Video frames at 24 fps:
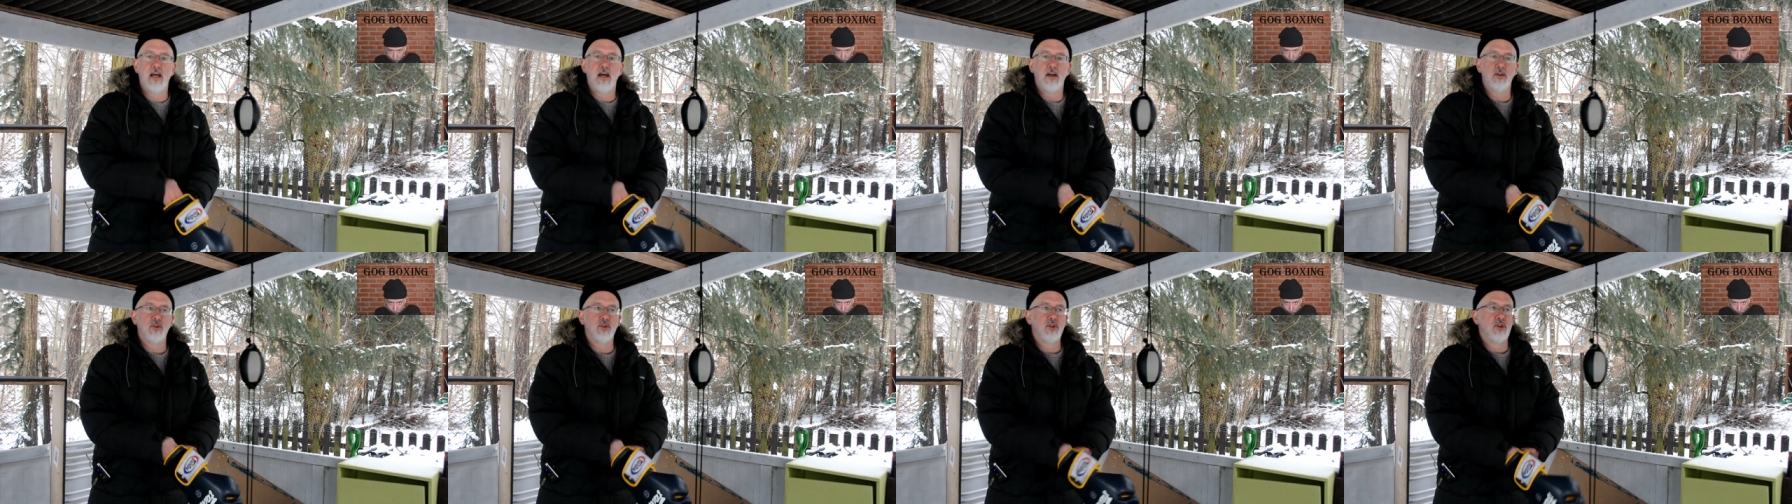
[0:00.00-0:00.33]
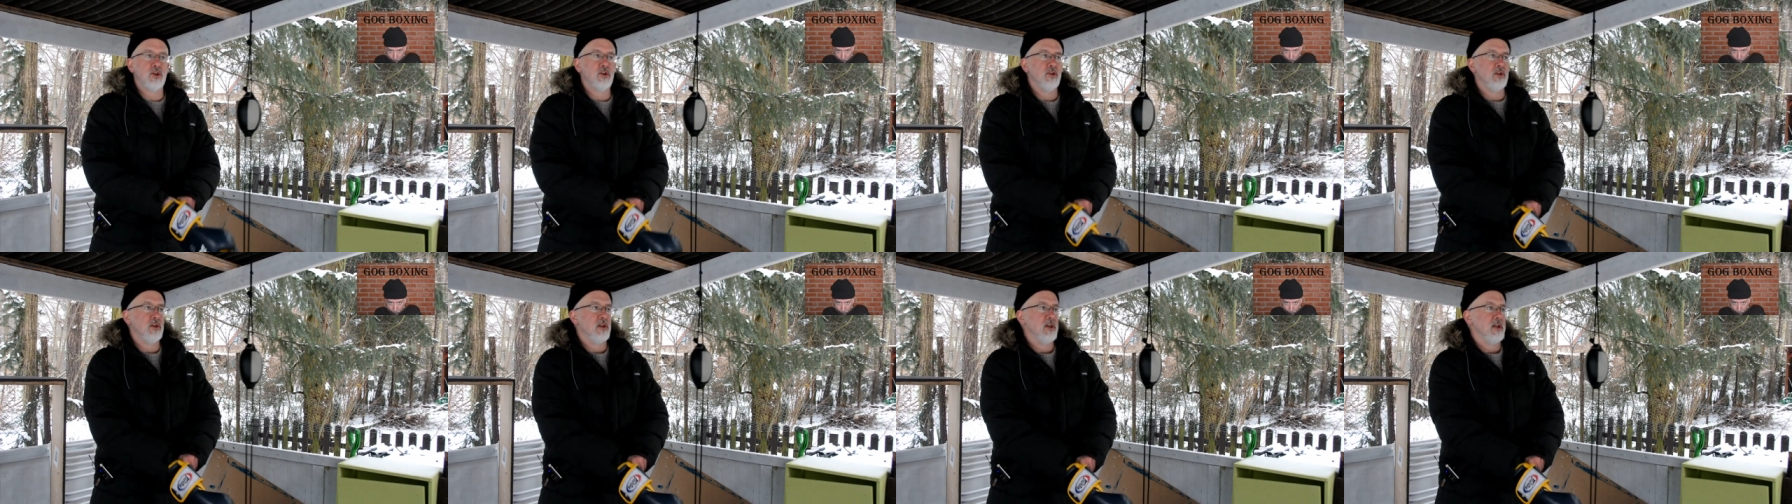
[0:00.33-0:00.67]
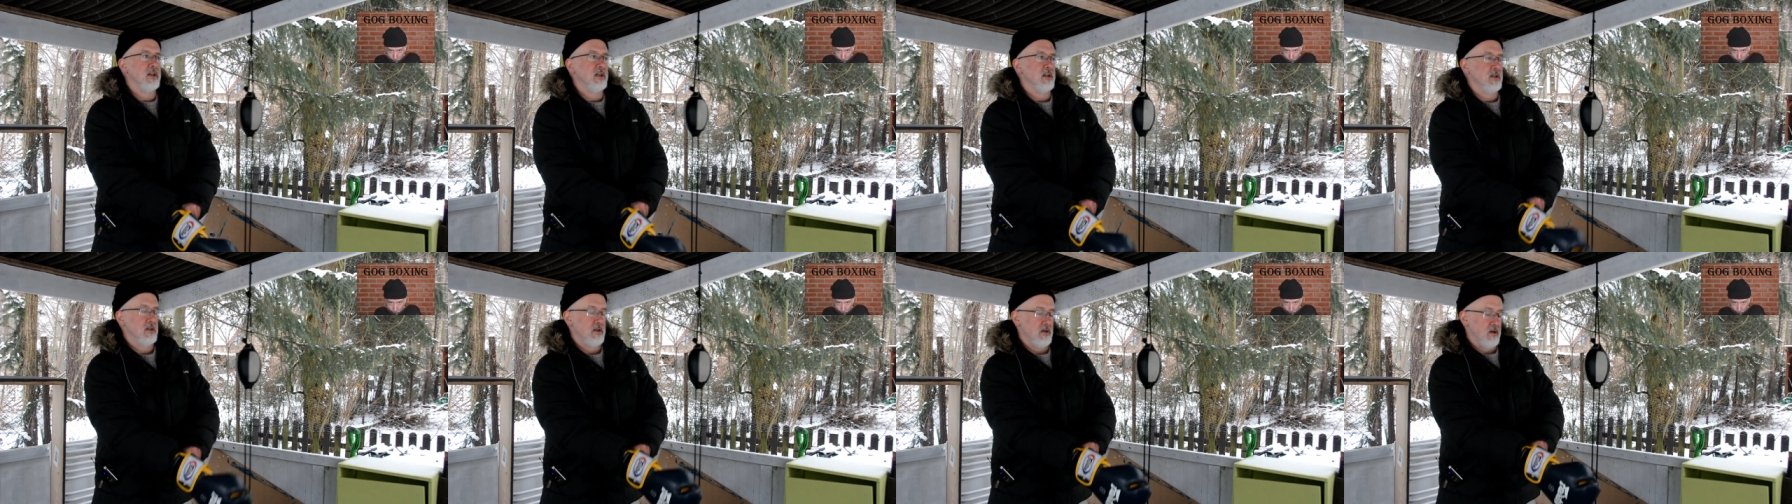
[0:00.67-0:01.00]
I'll show you.
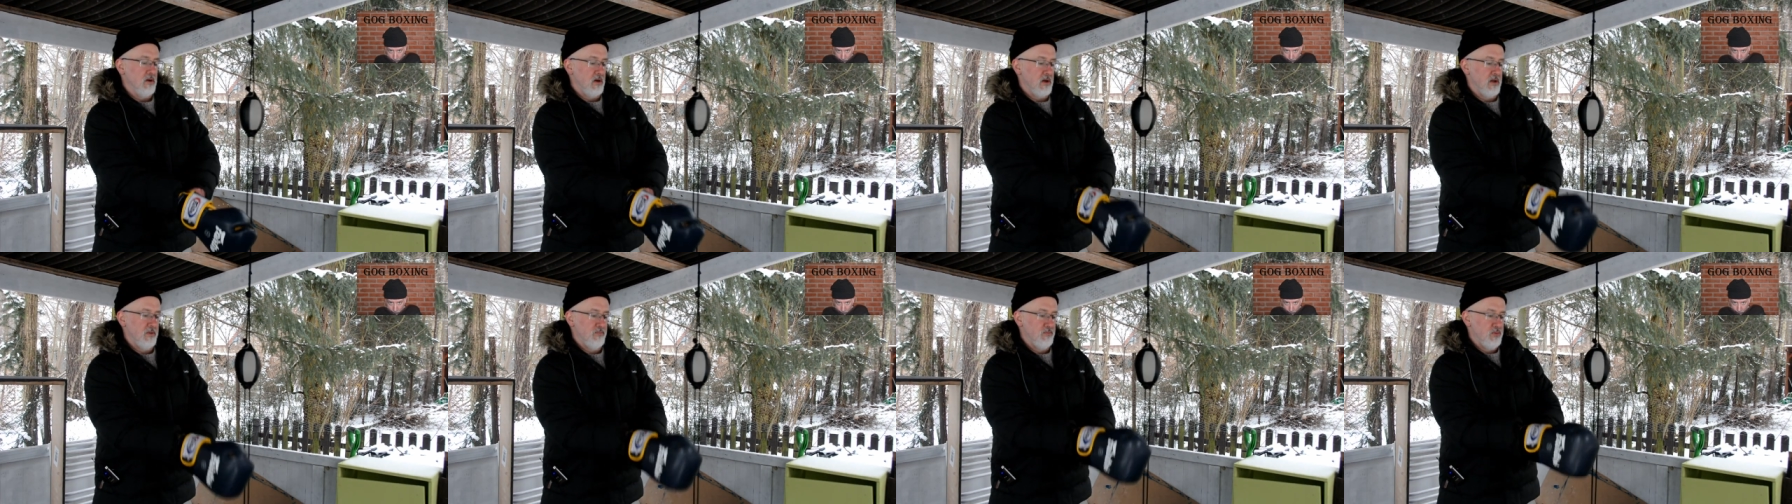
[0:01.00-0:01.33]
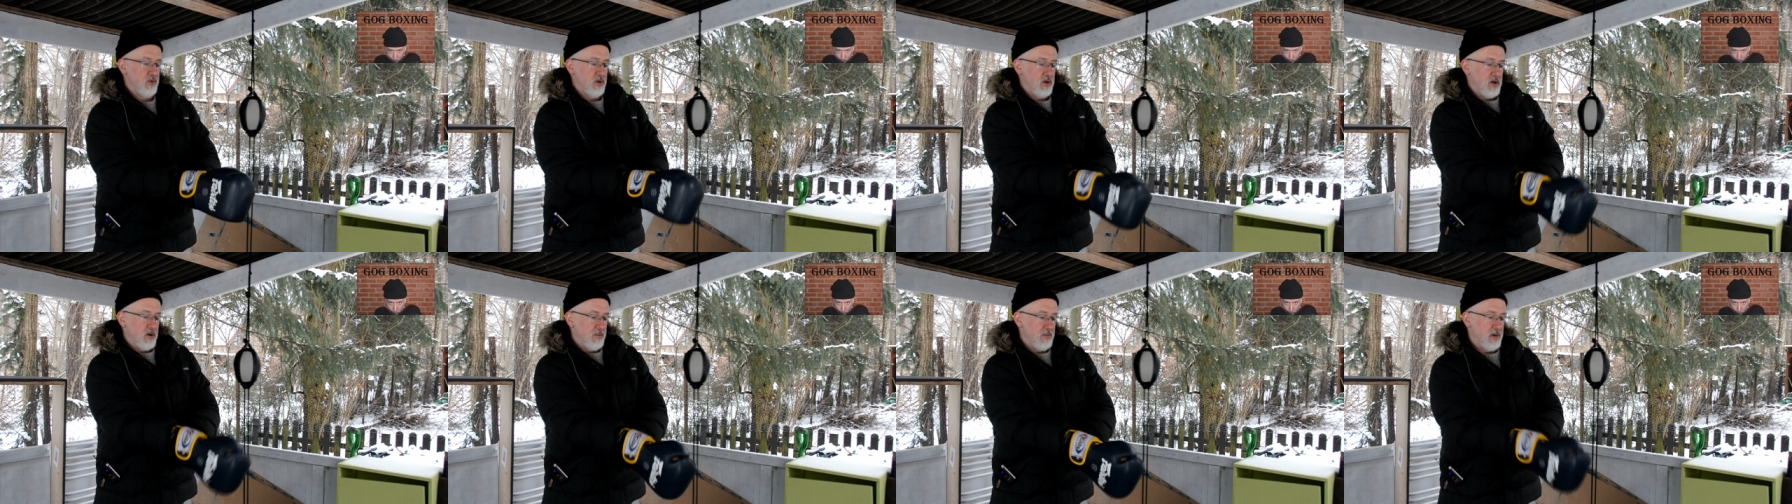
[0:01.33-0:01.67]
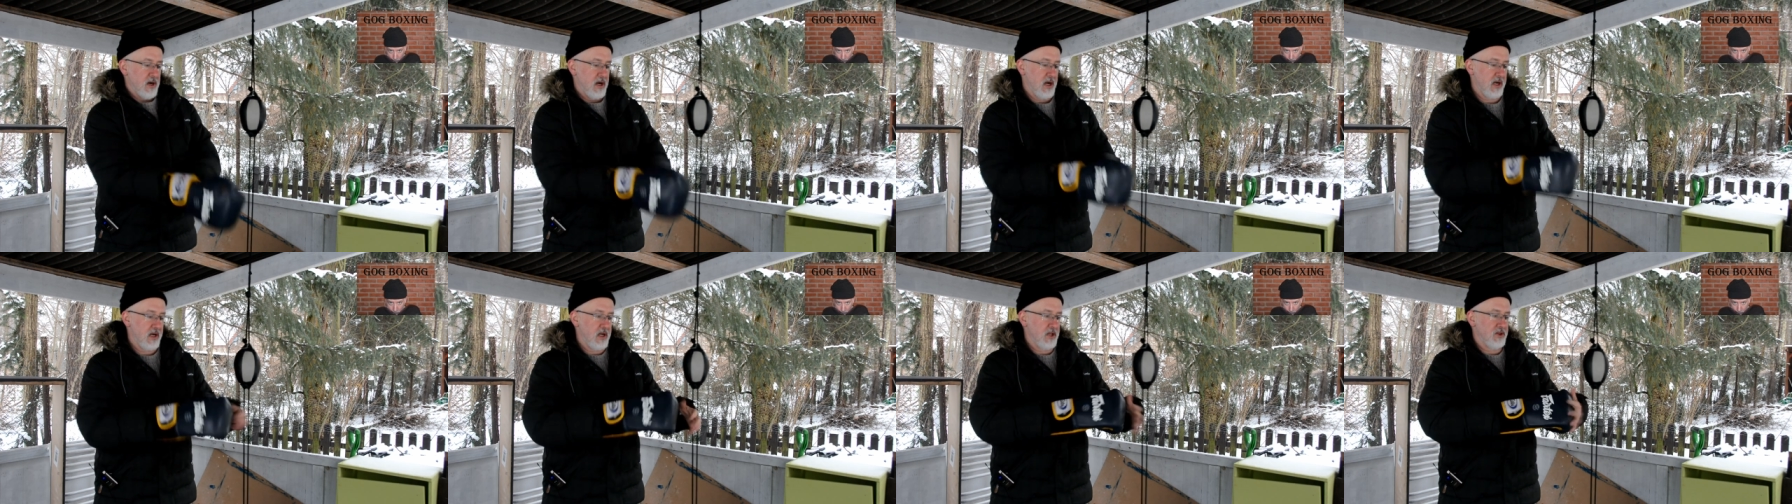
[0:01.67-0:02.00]
Oh, I put it on
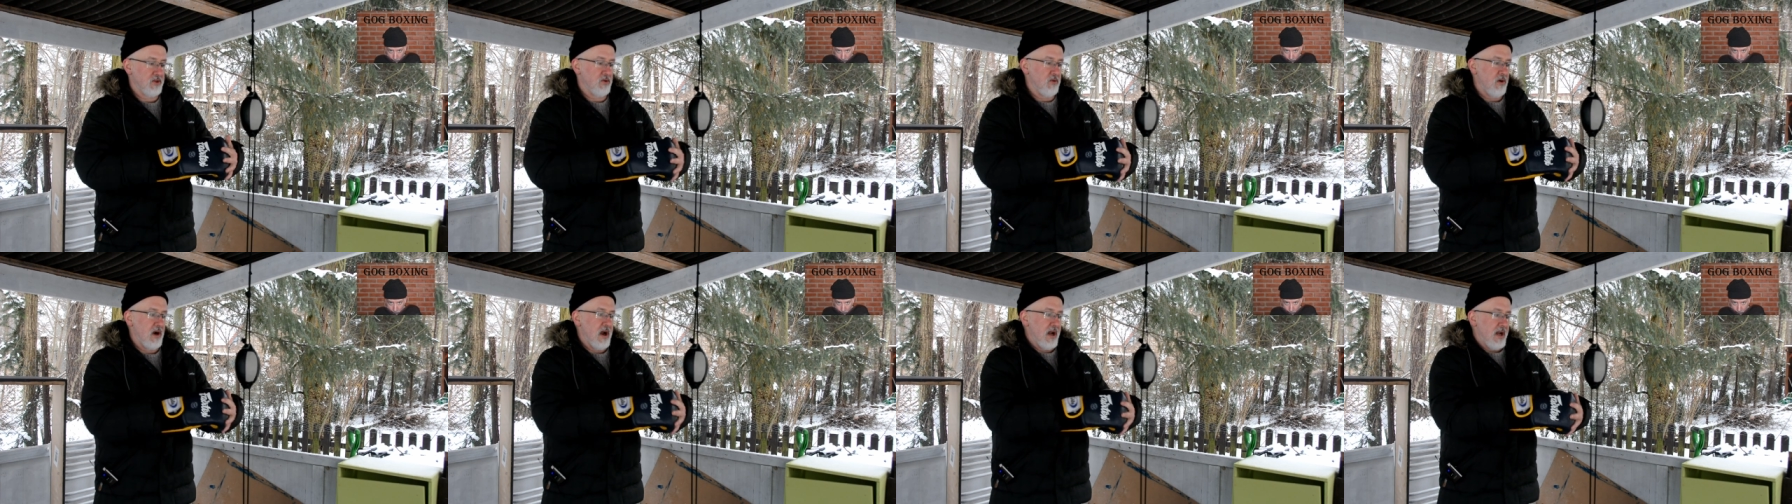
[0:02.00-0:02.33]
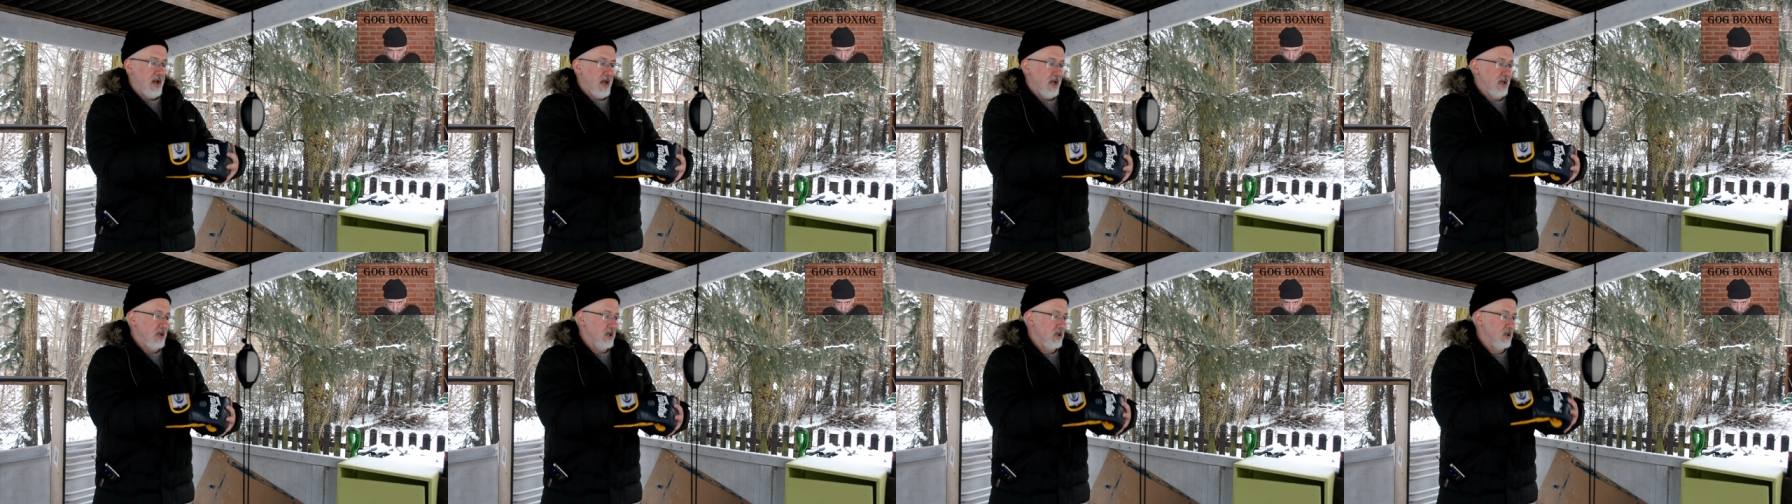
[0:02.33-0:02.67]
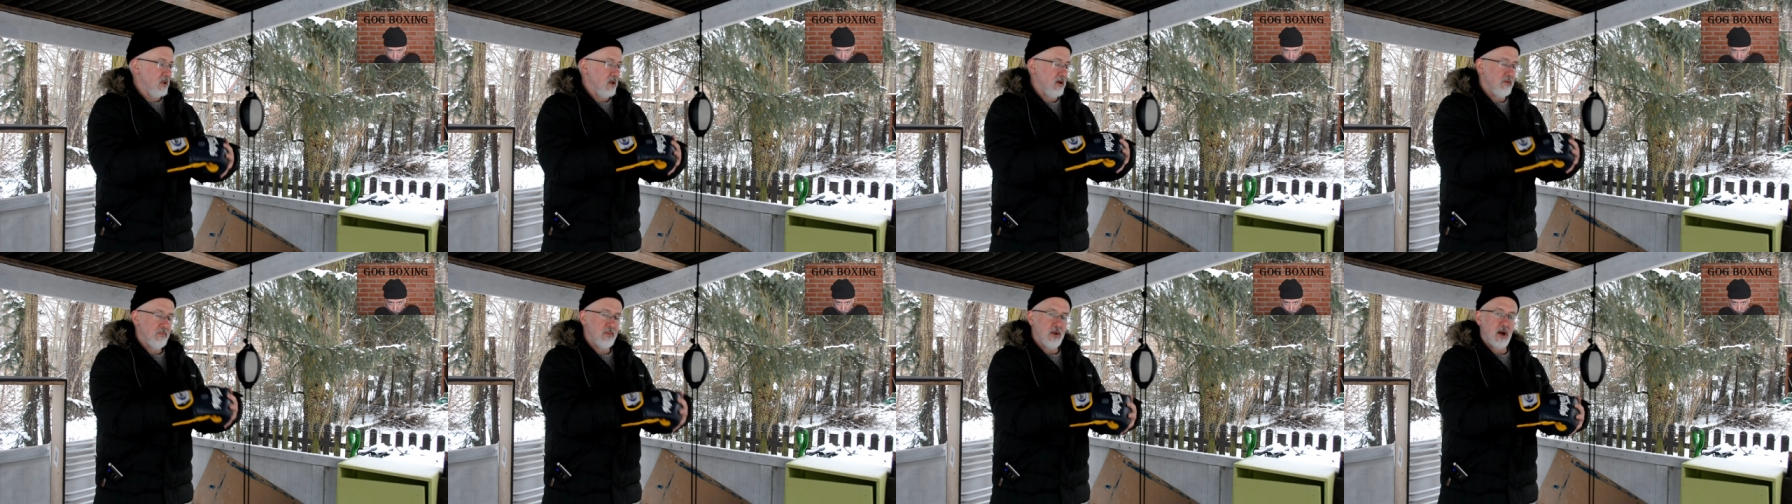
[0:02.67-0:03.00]
my. I got the right-handed
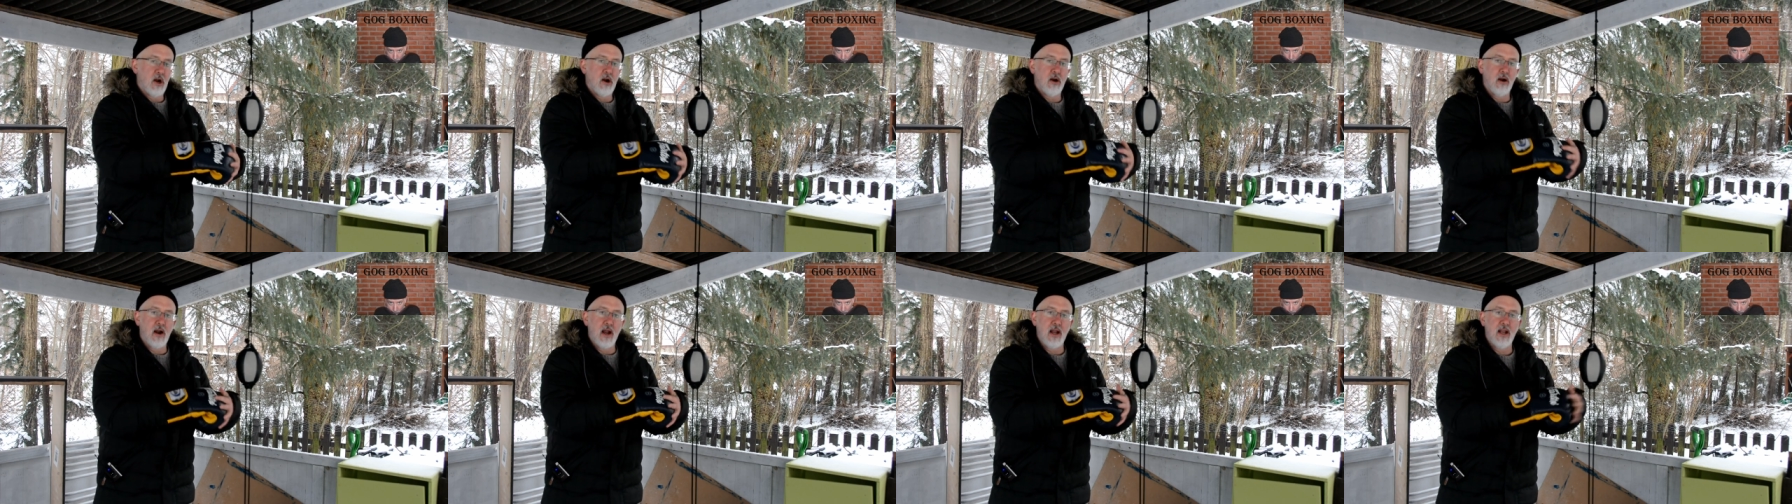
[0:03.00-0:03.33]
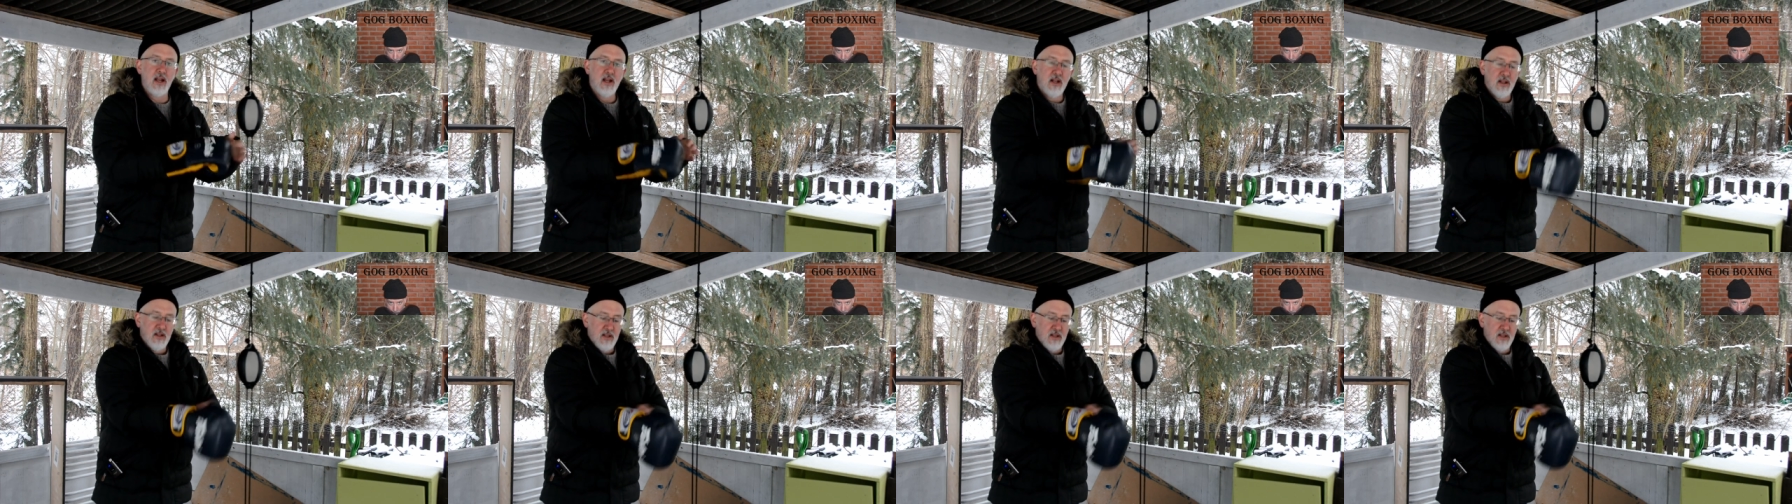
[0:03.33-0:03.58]
glove, but all right.